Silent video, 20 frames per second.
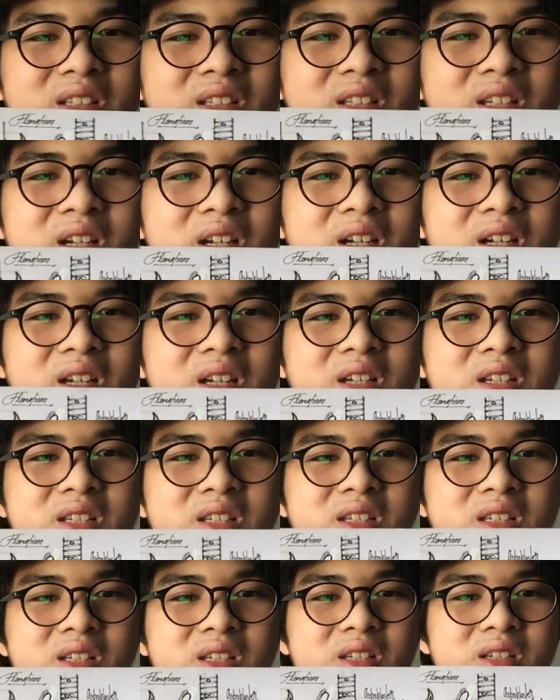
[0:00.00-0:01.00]

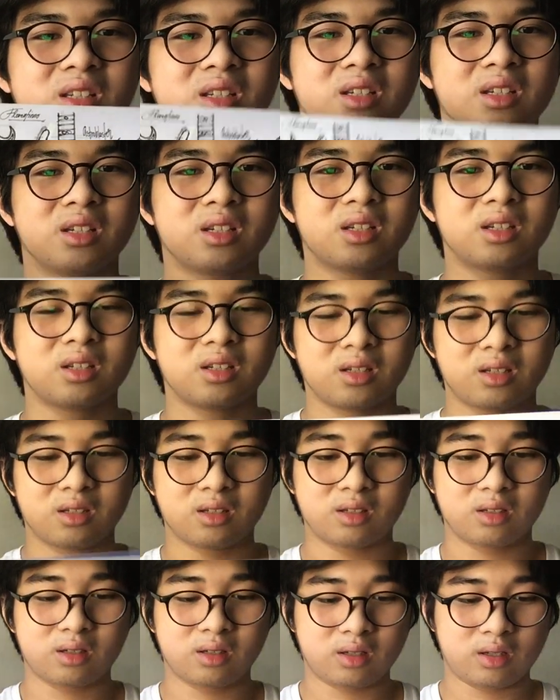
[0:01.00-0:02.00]
Yikes.
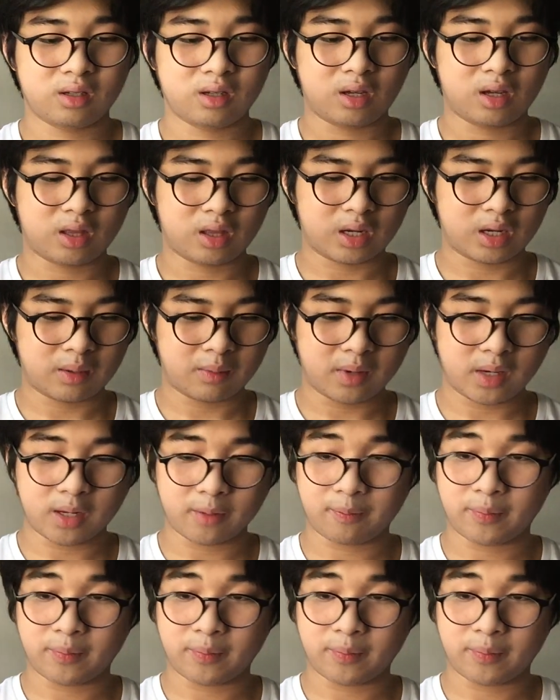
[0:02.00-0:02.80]
And then I made a